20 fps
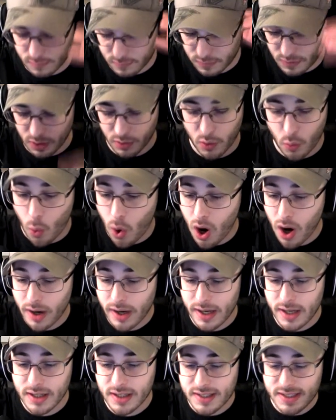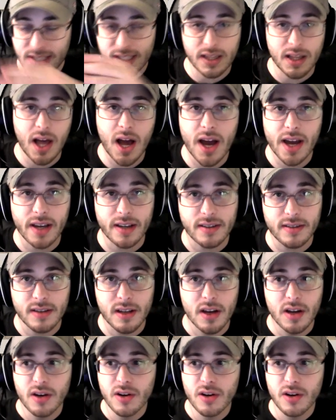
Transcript: You walk in, you see lions.